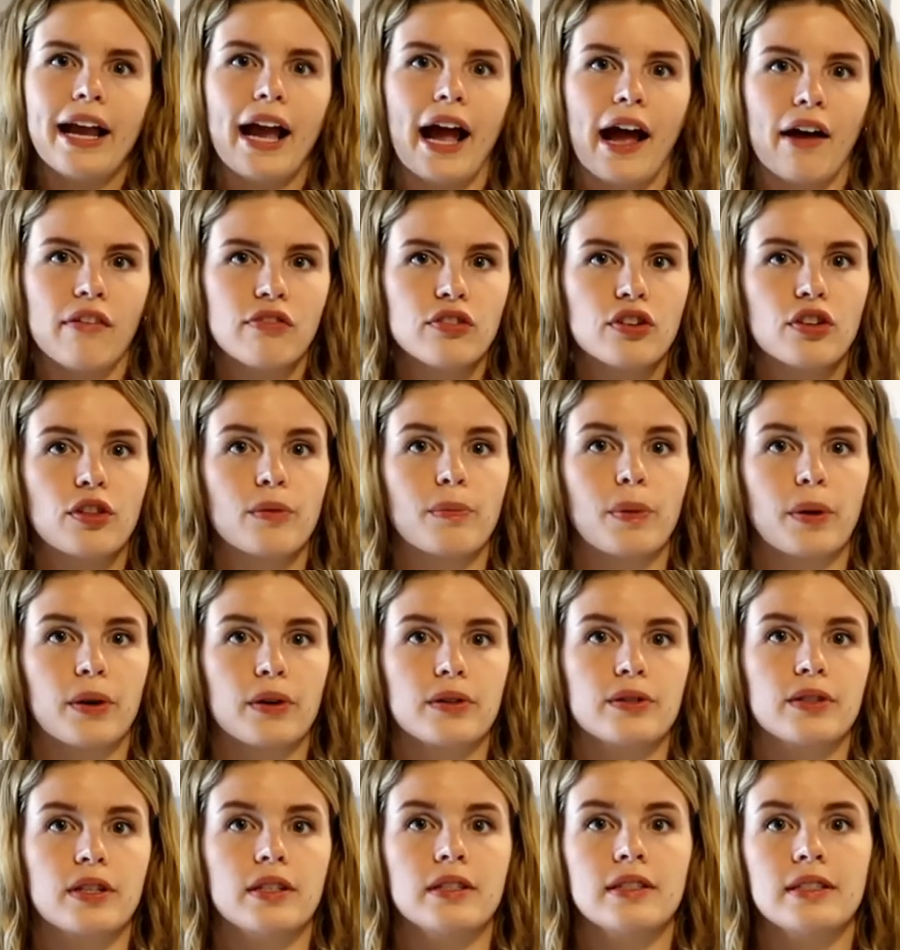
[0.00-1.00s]
after the
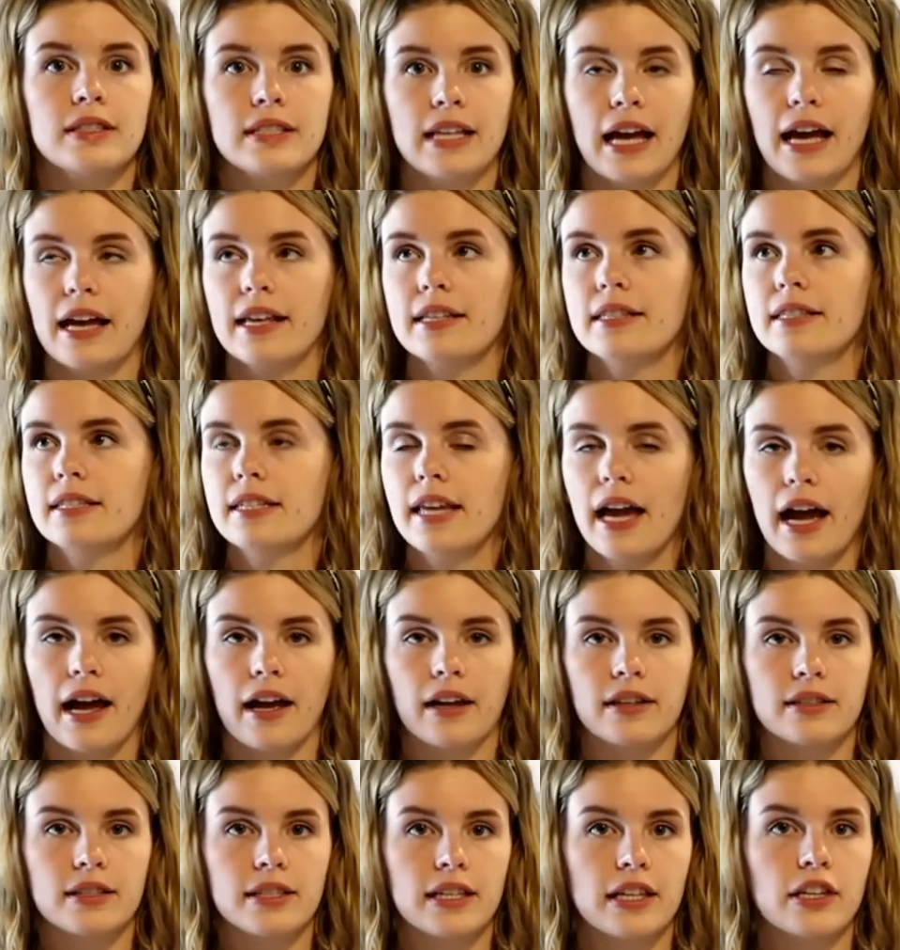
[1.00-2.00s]
person says
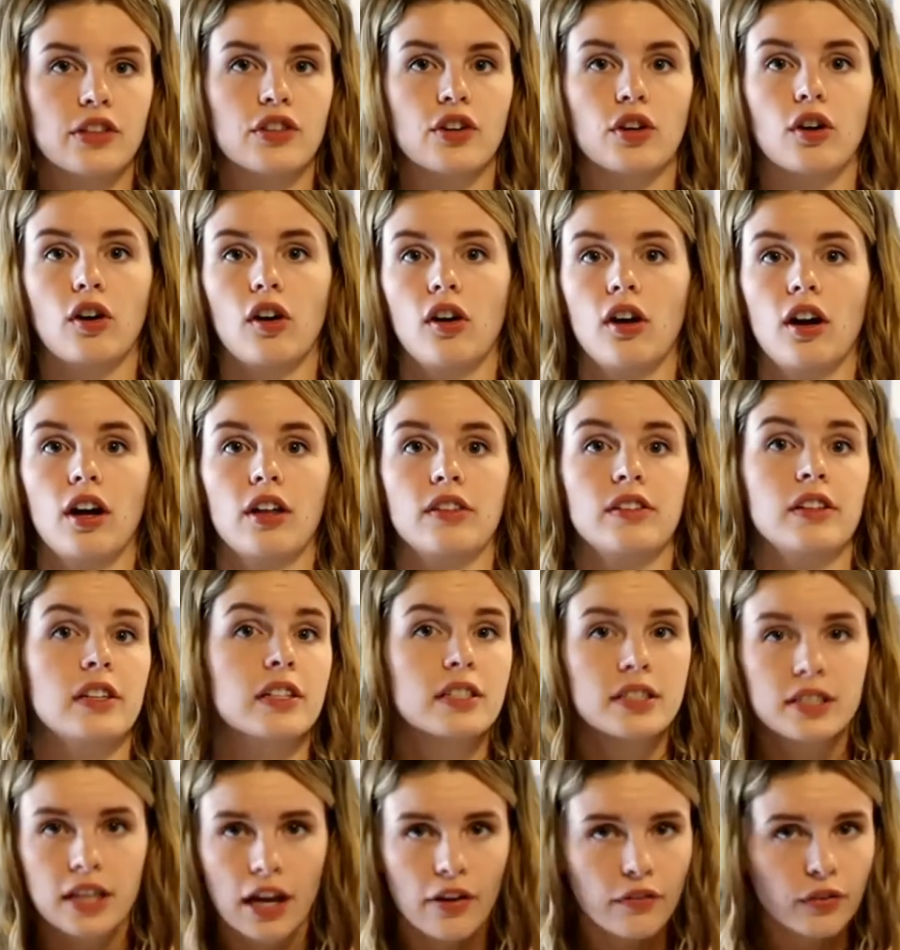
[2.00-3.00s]
yes, either on the
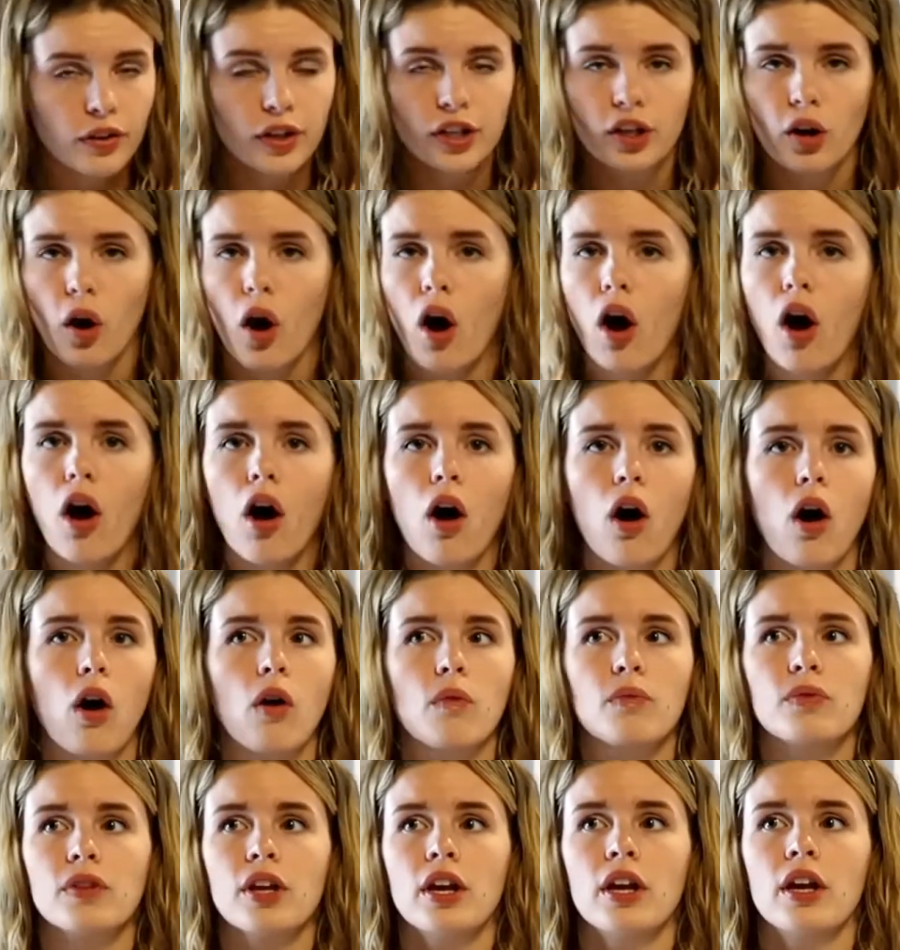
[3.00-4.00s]
discovery
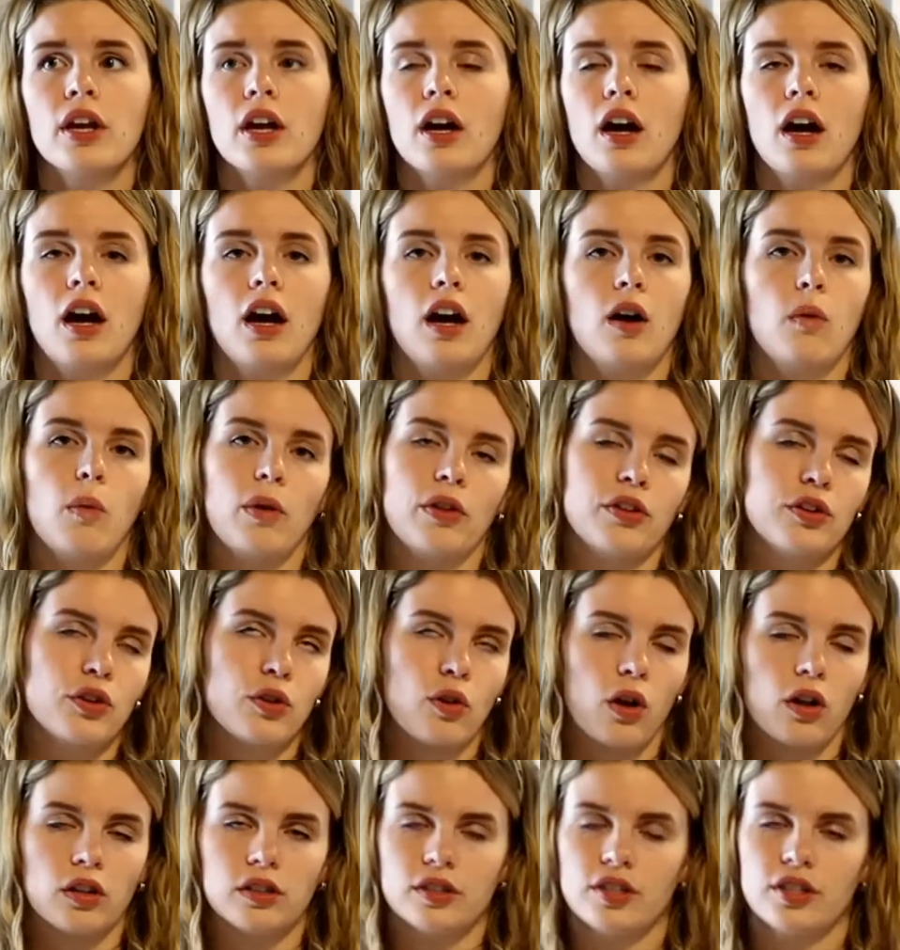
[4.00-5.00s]
call, whether you
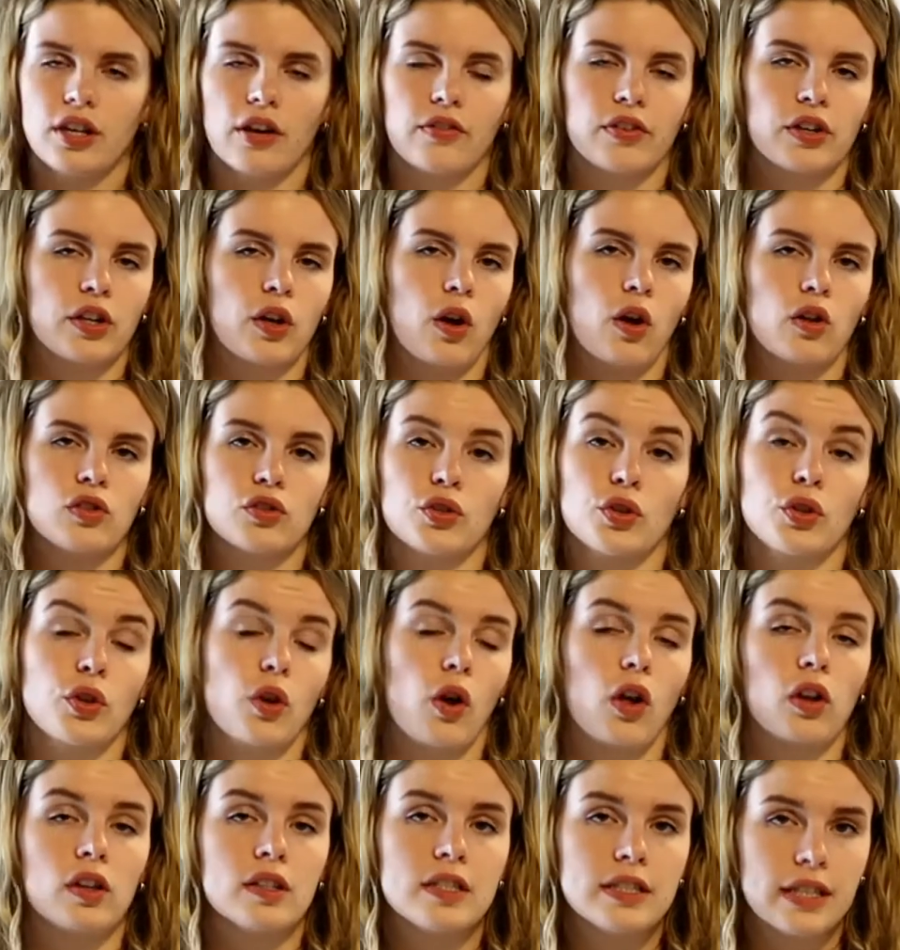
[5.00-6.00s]
call it discovery calls or you
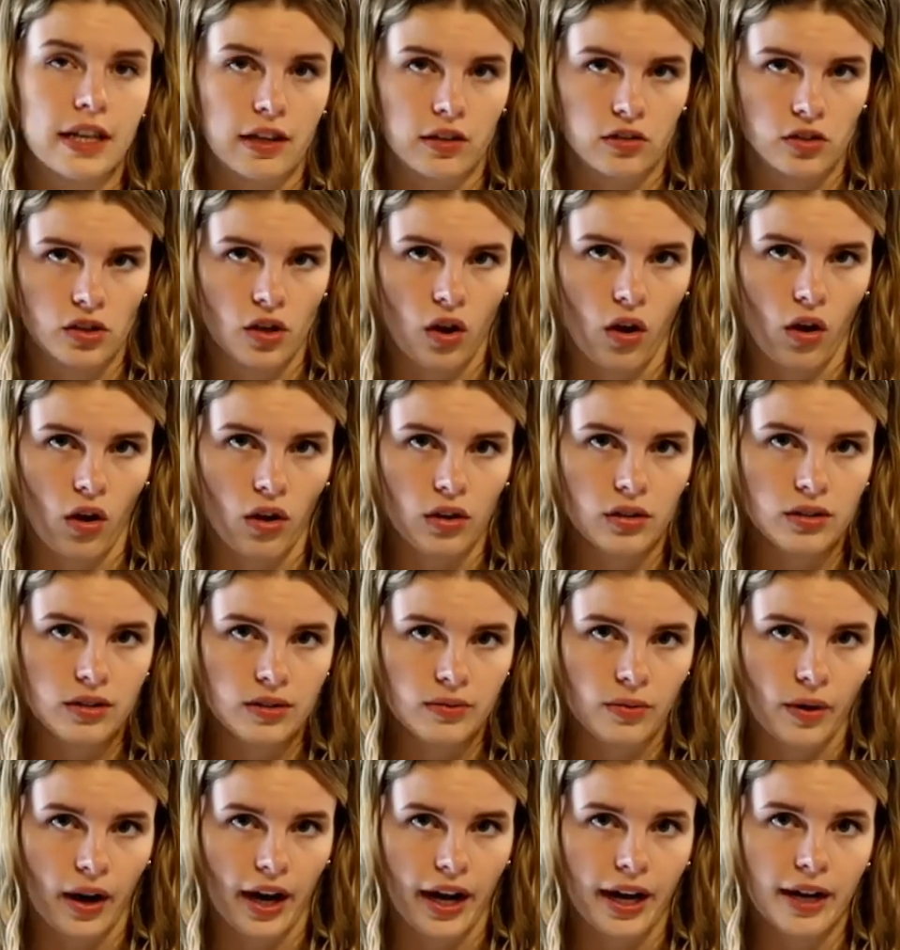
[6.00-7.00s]
call it sales
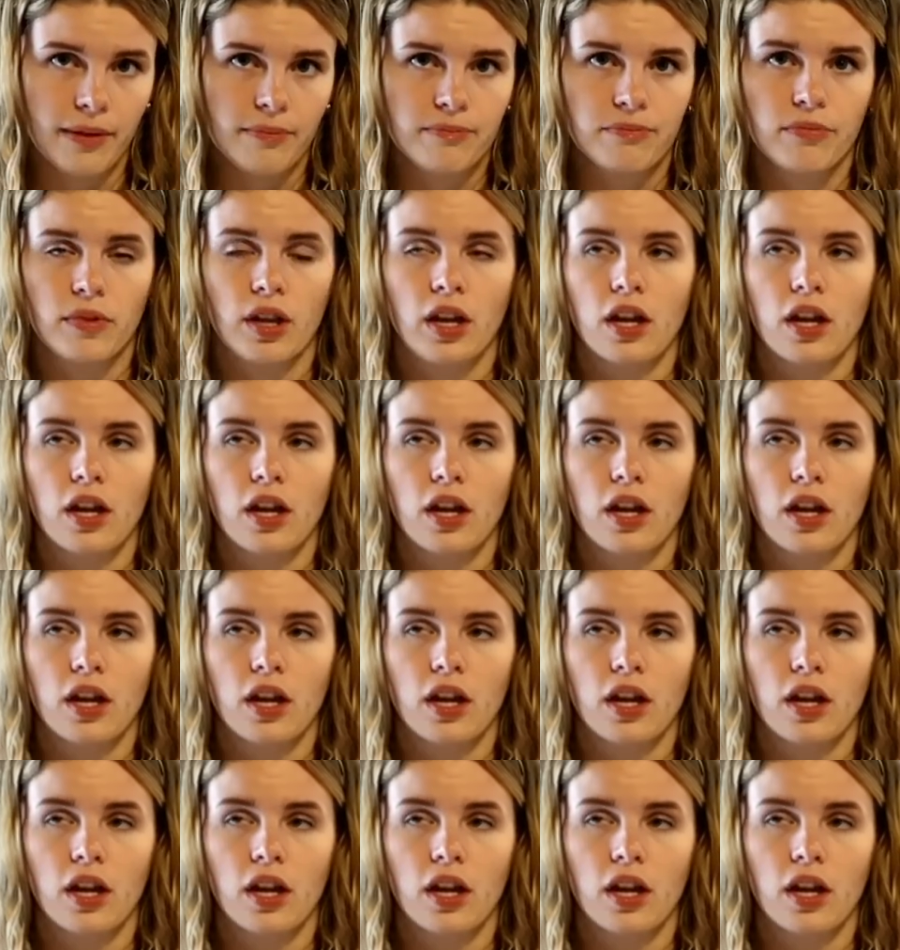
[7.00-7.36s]
calls, right?